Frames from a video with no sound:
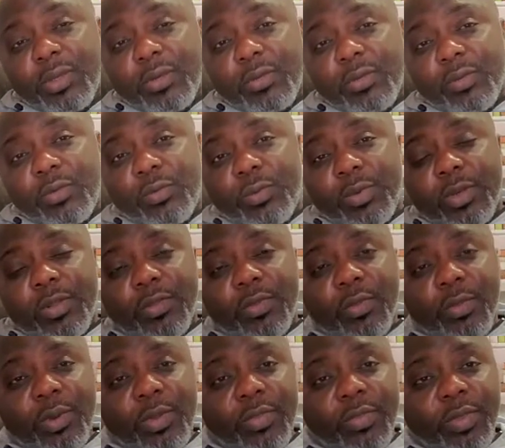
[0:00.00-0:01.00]
Those were the
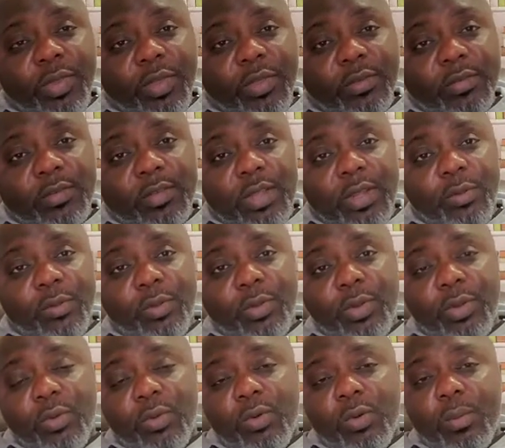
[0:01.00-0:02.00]
3 things that we
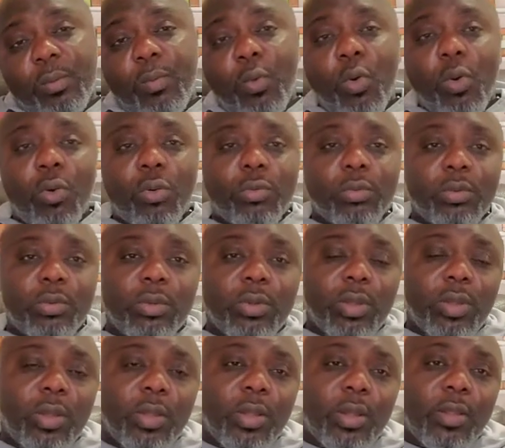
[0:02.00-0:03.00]
look upon
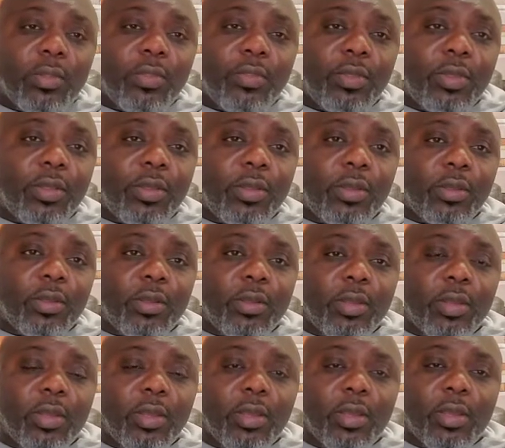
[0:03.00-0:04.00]

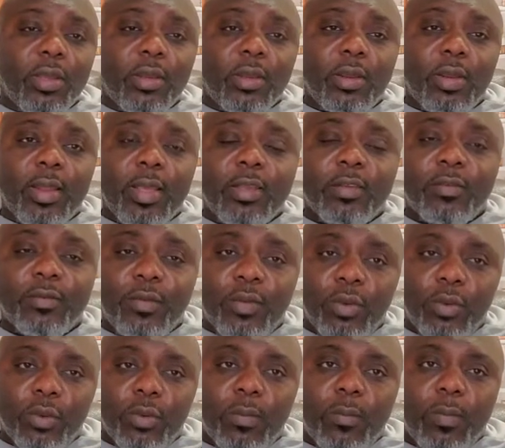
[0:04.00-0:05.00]
the last
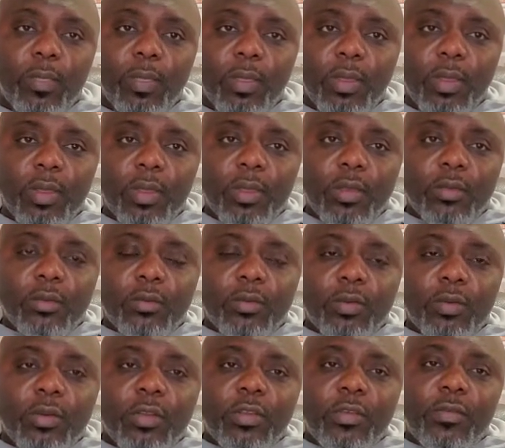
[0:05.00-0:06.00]
video. So
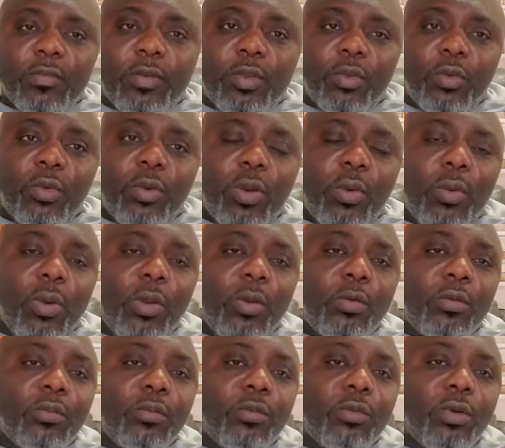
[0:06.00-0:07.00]
in this video, I want
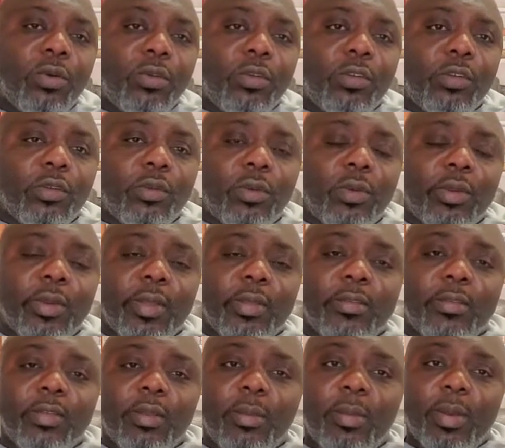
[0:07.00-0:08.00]
us to continue in
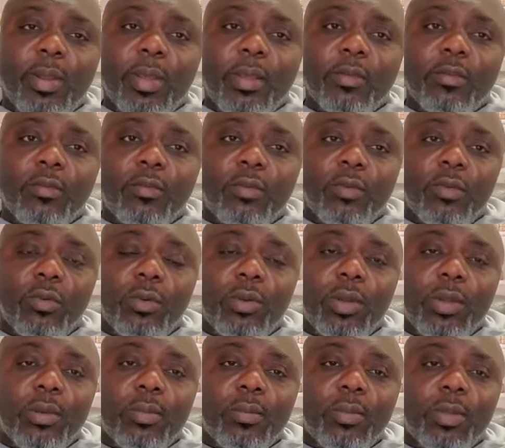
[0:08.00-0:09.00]
that same light, to look
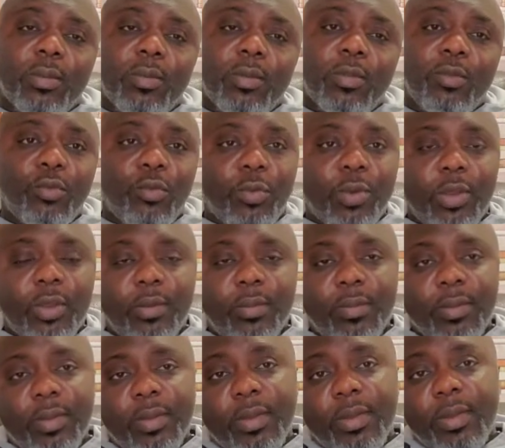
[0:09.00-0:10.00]
at maybe 3
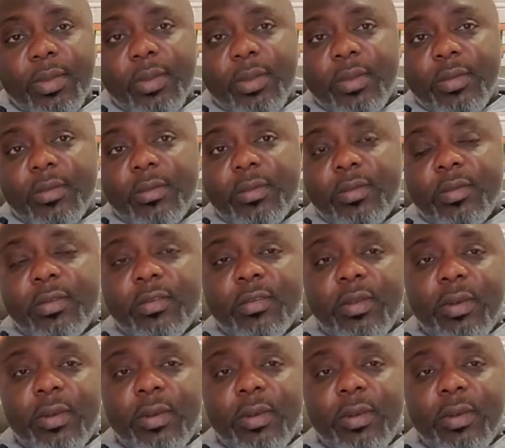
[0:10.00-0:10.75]
things.